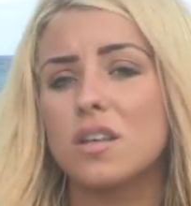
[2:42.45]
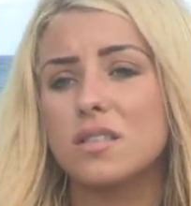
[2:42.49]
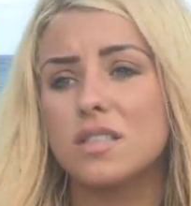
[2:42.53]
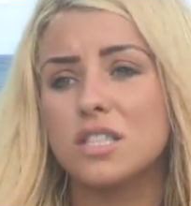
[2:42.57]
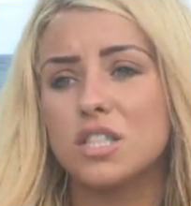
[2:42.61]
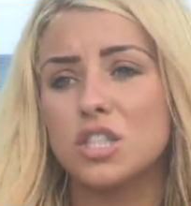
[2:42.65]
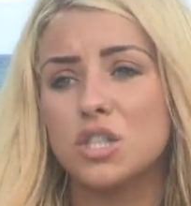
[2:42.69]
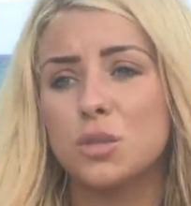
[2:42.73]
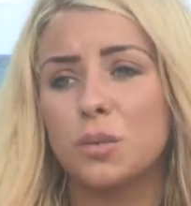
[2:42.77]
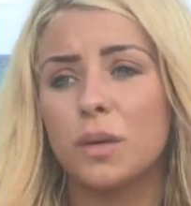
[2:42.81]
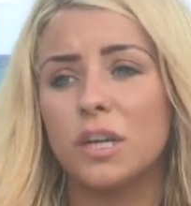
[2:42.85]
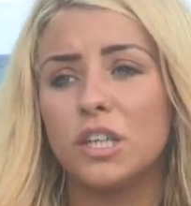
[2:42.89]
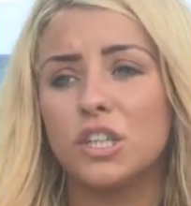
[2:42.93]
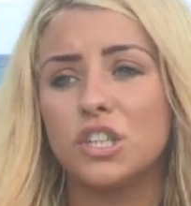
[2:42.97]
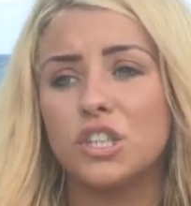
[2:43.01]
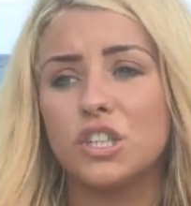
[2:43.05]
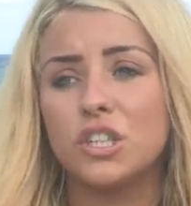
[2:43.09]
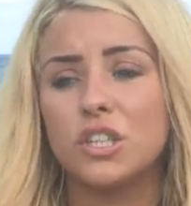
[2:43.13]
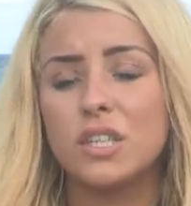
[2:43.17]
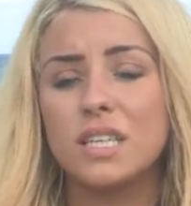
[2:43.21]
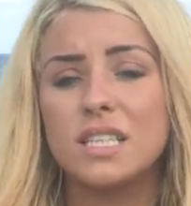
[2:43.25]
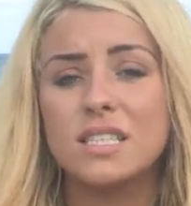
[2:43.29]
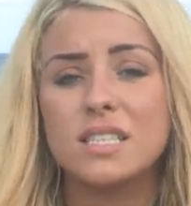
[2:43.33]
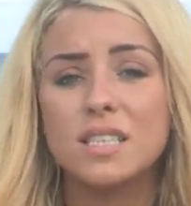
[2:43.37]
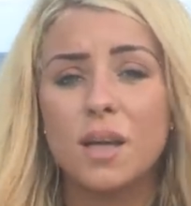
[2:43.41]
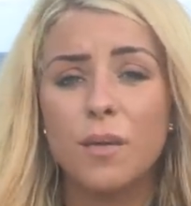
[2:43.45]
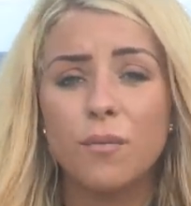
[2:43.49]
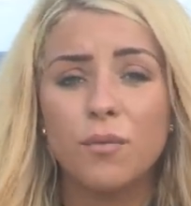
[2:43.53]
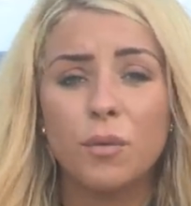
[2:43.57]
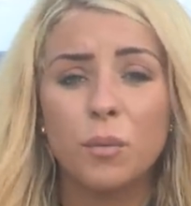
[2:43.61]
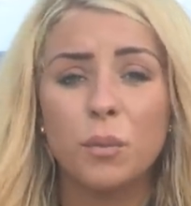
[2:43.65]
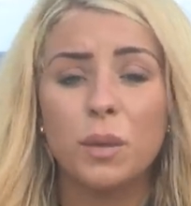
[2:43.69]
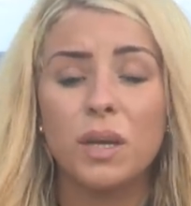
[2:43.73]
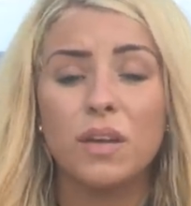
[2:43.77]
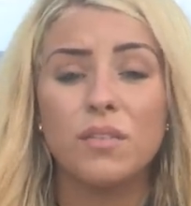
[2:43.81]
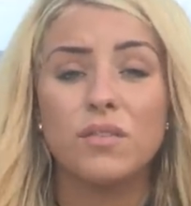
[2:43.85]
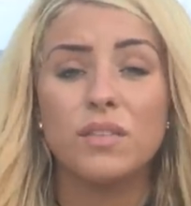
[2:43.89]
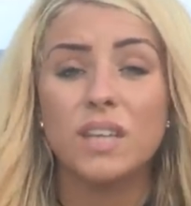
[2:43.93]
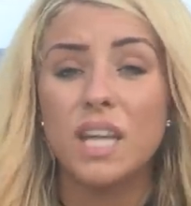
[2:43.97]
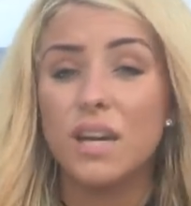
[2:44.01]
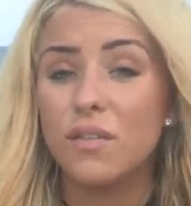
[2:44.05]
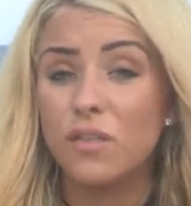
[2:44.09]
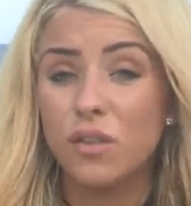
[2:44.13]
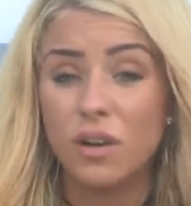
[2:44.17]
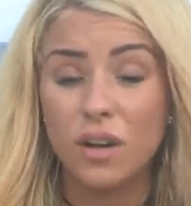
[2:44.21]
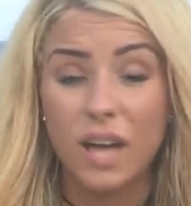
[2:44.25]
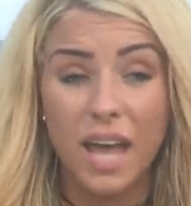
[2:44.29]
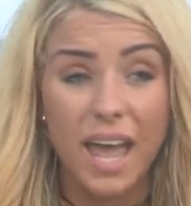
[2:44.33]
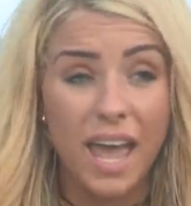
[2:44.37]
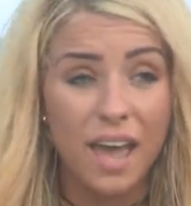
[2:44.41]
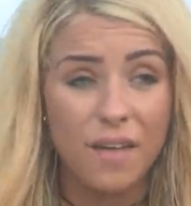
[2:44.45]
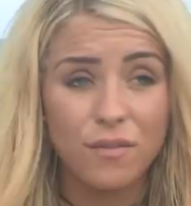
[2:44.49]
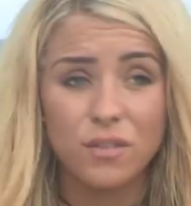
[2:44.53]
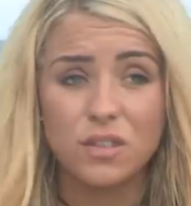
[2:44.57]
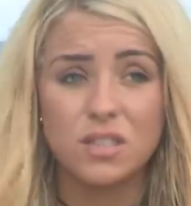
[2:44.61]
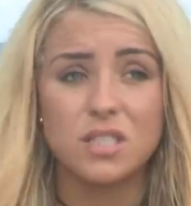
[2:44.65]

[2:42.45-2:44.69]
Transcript: situation. It's something we have never, ever